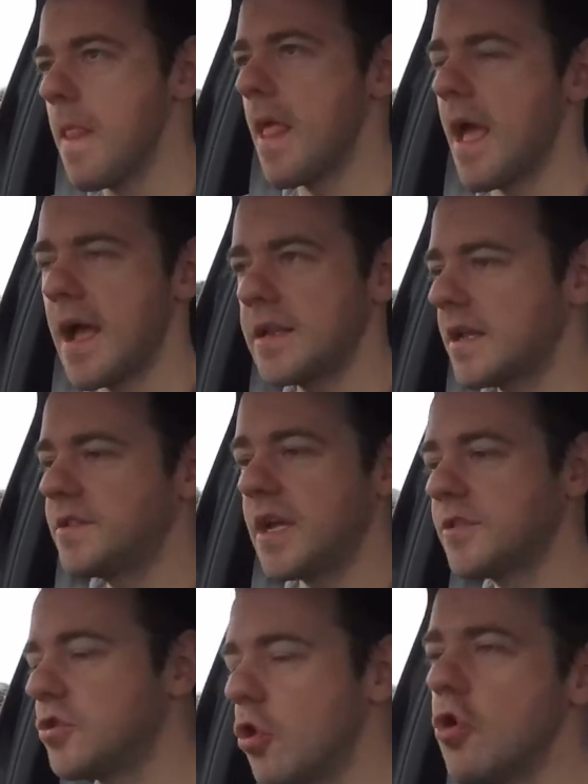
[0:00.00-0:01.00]
I
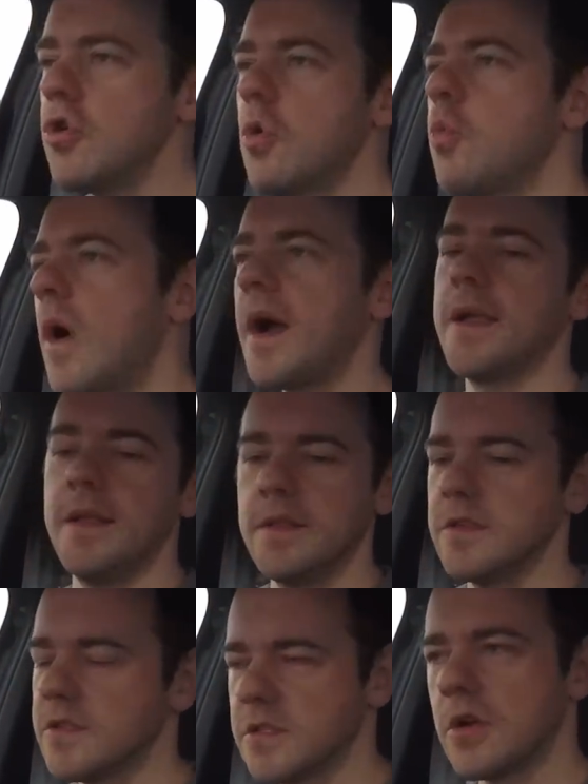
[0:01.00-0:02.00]
don't know why they
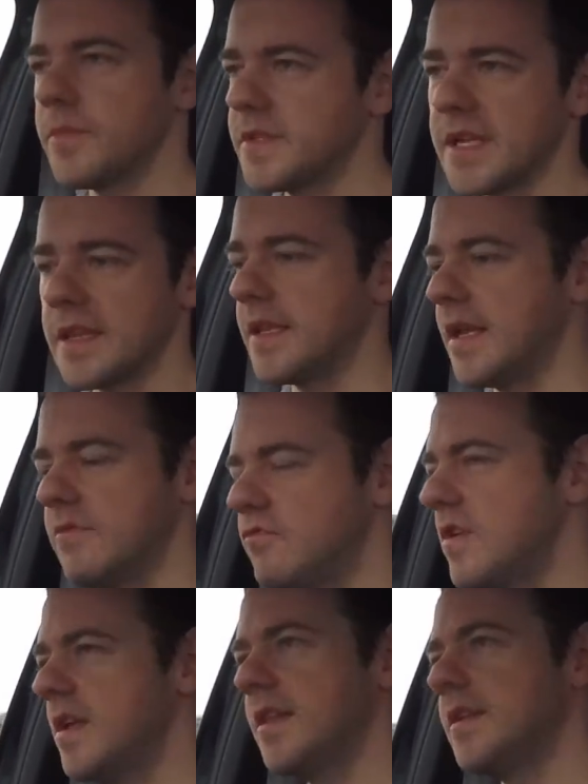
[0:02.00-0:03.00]
stopped selling it. It
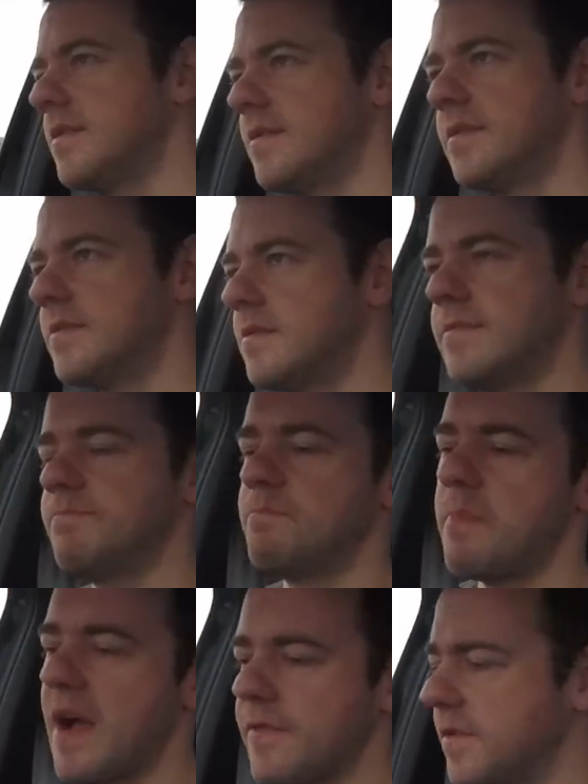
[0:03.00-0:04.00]
really
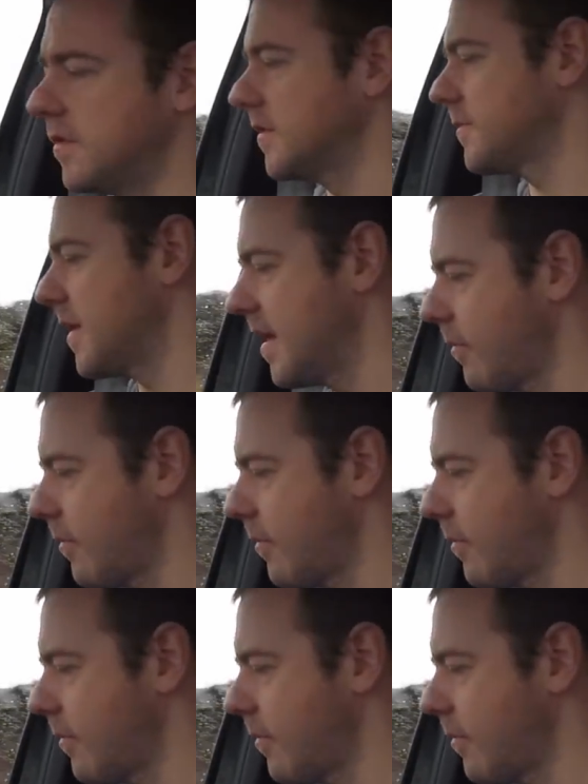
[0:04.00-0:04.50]
baffles me.